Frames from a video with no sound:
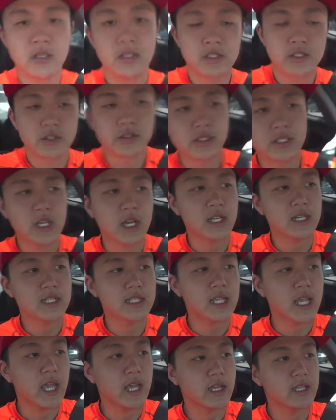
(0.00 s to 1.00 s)
So it's hot
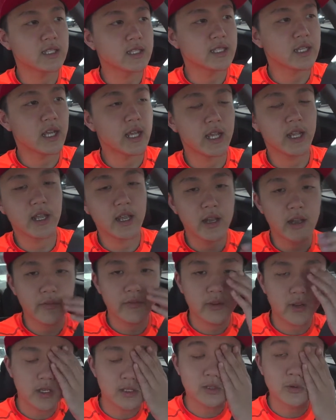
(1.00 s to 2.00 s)
as hell today and I
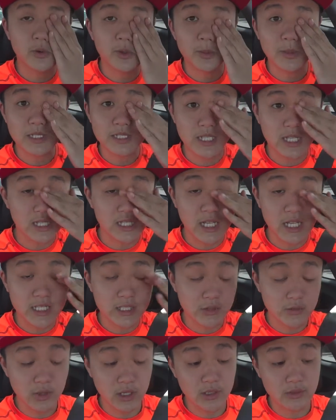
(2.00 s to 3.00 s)
forgot to wear my
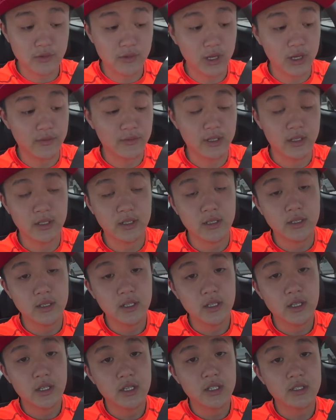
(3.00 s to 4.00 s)
sunglasses while I'm driving.
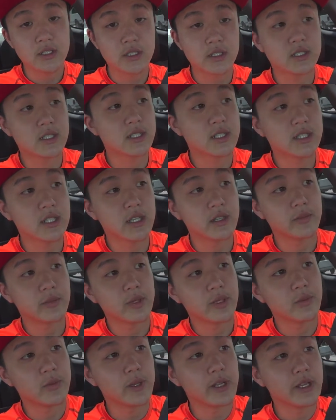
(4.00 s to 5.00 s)
This is going to
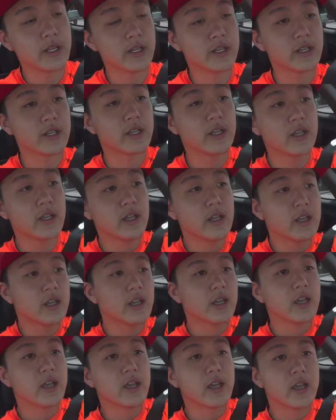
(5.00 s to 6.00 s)
be weird.
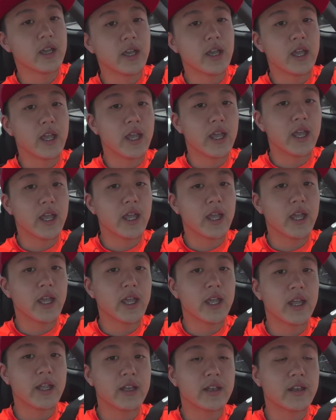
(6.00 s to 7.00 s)

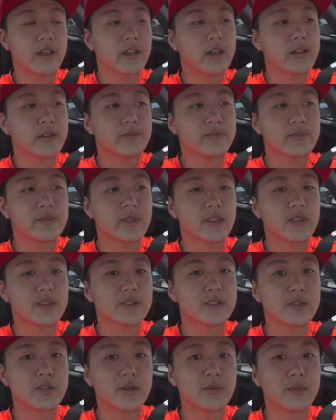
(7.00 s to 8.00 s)
And this
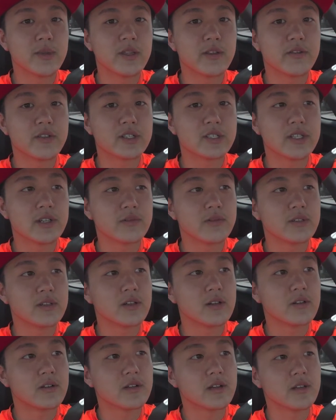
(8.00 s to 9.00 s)
is going to be the first time
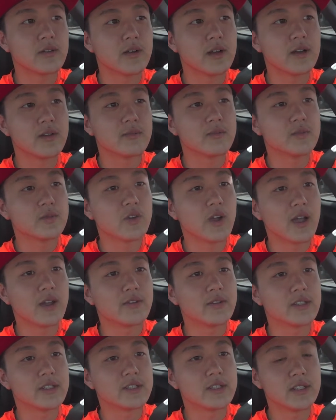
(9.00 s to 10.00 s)
recording while I'm
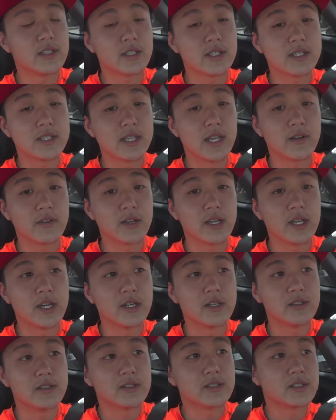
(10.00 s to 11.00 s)
driving so let's see how it
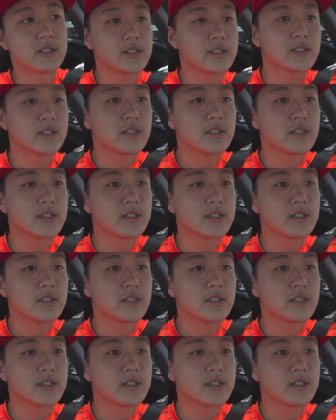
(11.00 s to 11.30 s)
goes.